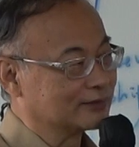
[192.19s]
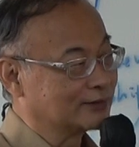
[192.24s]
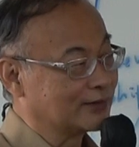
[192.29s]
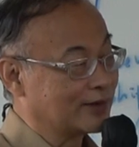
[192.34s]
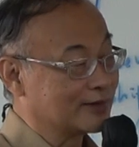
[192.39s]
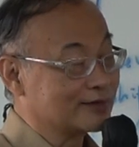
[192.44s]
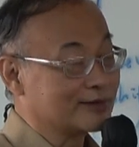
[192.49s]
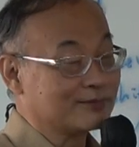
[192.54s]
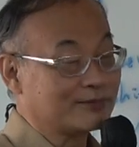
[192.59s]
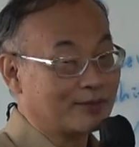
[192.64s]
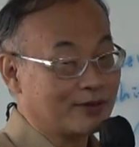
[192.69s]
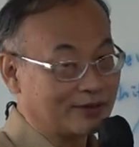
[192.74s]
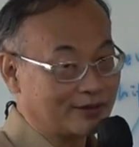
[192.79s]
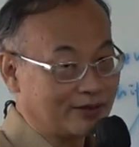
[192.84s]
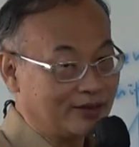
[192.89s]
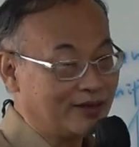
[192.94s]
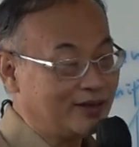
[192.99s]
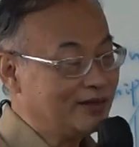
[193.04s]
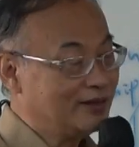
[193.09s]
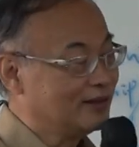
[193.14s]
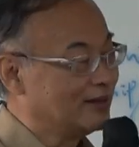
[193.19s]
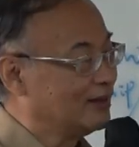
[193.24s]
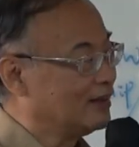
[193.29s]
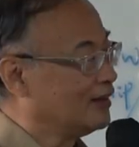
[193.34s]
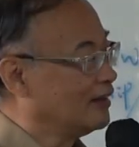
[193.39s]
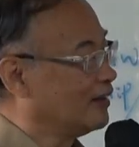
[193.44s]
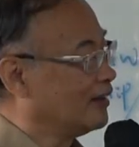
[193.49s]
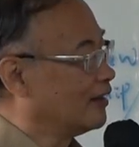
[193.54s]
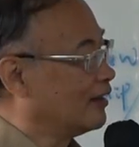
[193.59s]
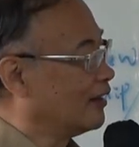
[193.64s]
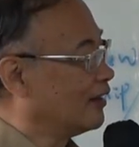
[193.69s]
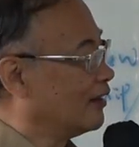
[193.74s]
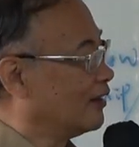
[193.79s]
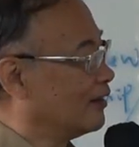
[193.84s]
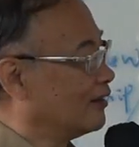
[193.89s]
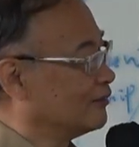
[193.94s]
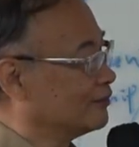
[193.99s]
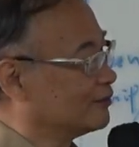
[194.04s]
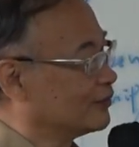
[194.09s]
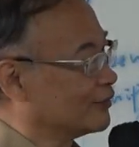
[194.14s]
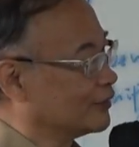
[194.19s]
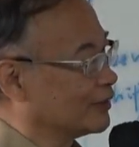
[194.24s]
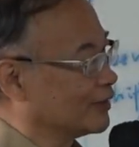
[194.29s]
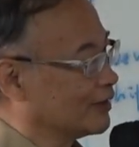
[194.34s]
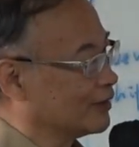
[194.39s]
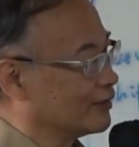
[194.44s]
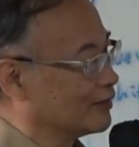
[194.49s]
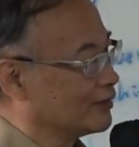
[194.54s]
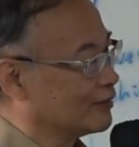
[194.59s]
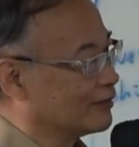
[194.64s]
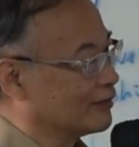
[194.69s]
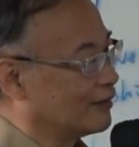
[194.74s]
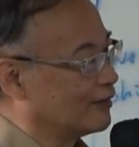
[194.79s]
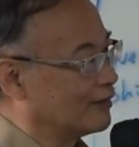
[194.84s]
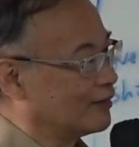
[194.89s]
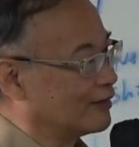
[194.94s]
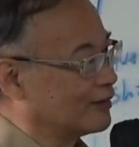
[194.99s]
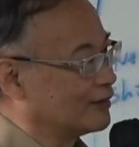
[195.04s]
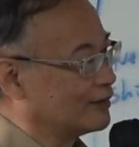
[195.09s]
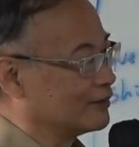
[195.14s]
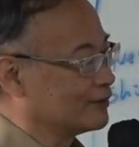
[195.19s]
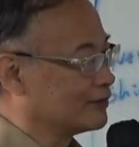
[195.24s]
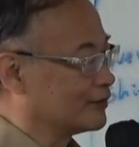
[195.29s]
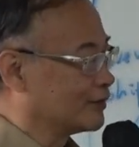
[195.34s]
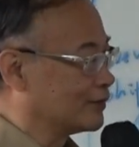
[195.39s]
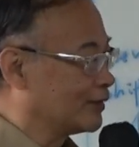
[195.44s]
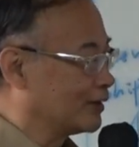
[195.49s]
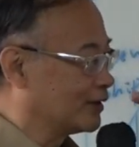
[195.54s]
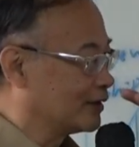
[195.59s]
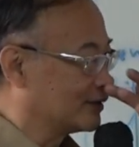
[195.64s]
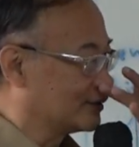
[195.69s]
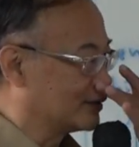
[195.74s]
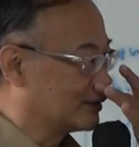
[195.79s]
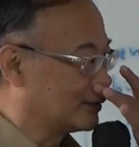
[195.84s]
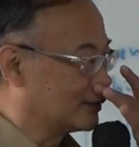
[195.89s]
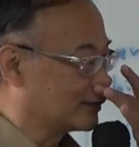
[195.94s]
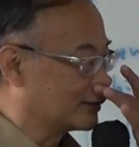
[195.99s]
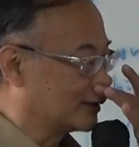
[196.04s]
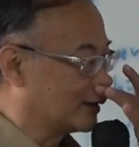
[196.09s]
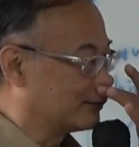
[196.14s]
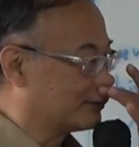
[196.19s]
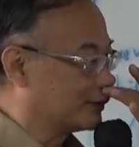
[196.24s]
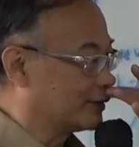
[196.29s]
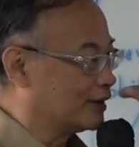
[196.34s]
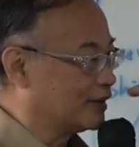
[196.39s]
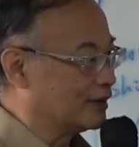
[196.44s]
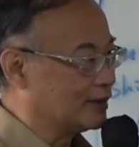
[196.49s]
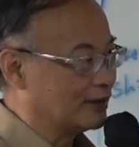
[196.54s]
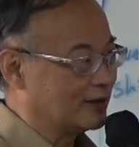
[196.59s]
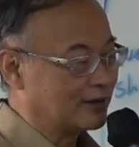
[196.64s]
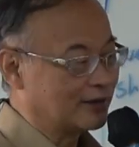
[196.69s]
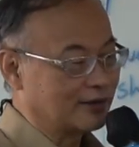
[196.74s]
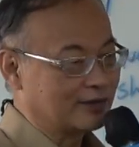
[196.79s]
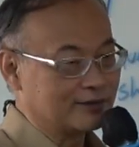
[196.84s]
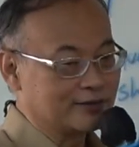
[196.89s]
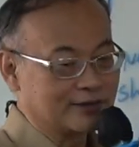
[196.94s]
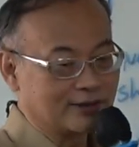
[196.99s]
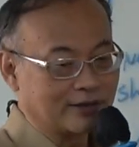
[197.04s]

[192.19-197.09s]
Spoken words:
get some money for their company their